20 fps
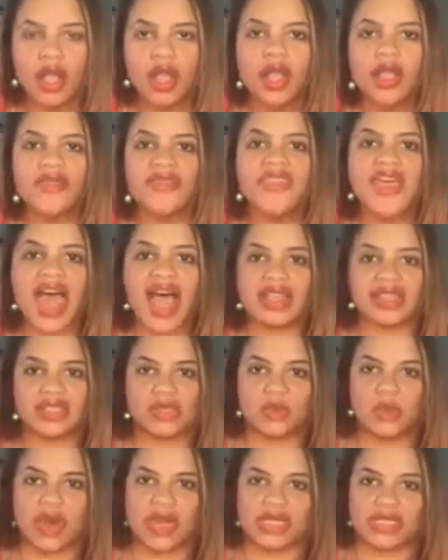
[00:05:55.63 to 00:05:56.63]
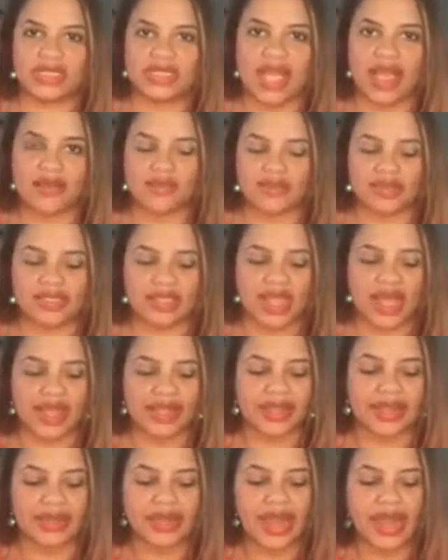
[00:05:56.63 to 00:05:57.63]
that's what it sounds
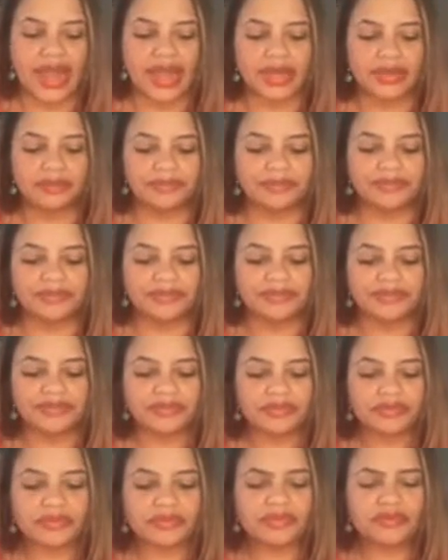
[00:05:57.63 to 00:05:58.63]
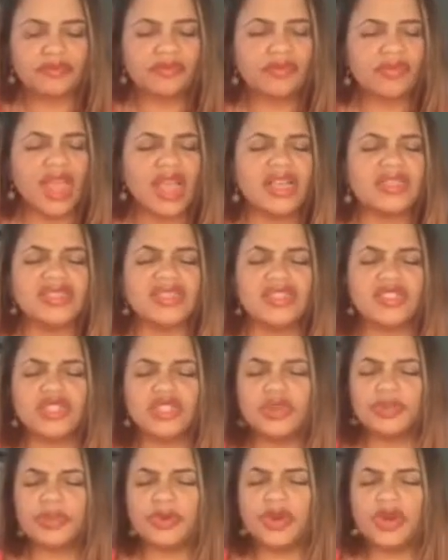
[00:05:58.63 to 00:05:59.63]
like. A
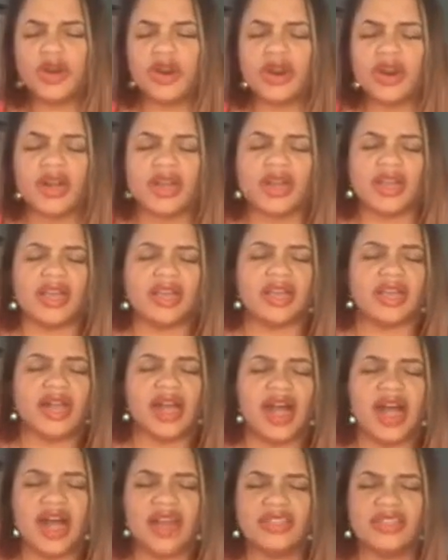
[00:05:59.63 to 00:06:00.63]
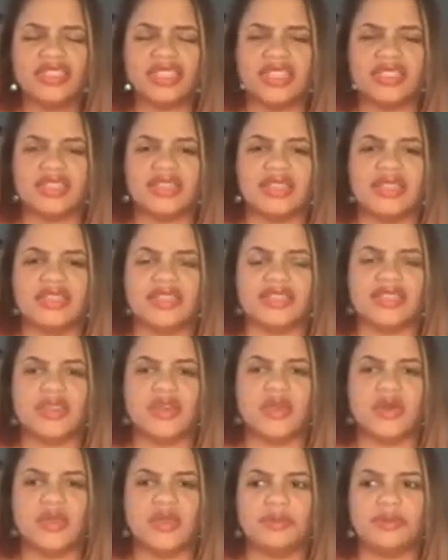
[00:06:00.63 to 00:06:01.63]
stupor or an unconsciousness.
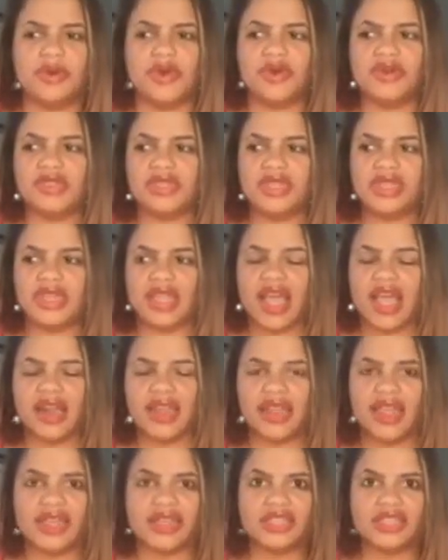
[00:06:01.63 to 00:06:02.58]
So the person kind of like is